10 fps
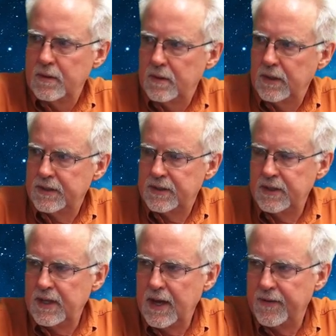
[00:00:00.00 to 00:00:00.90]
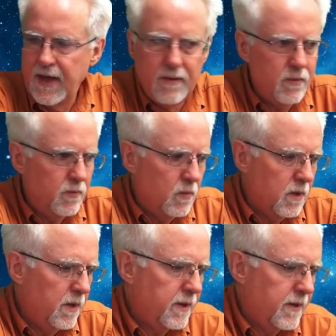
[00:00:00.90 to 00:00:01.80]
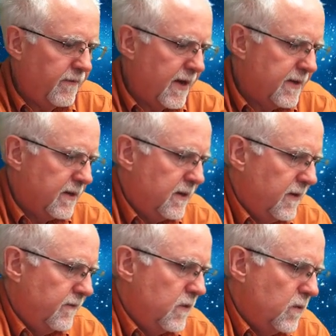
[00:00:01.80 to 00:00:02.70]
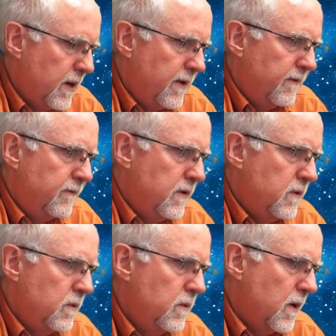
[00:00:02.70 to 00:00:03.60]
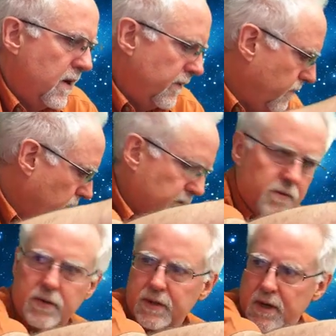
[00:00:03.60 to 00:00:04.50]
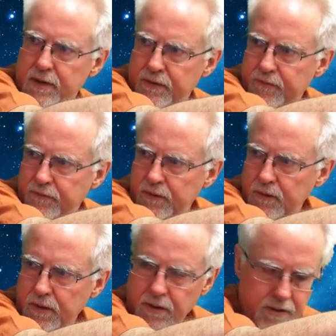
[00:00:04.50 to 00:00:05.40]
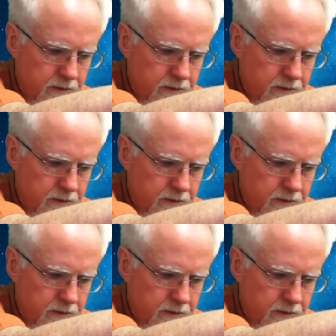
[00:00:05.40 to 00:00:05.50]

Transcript: Let's see how that would work if I can give you a view of what's going on on the floor.